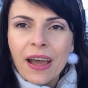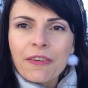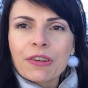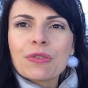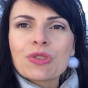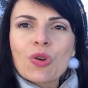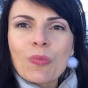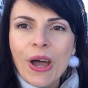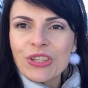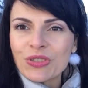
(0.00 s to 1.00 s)
I've grown so
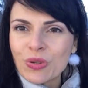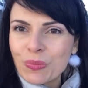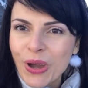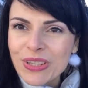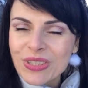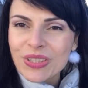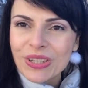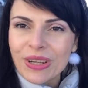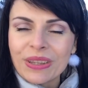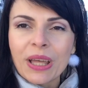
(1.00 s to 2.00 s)
much in the past
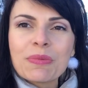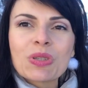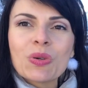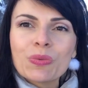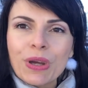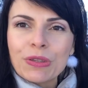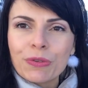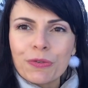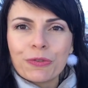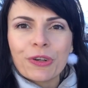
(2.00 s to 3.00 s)
year and I'm so
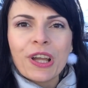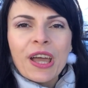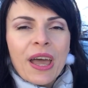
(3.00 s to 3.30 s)
grateful for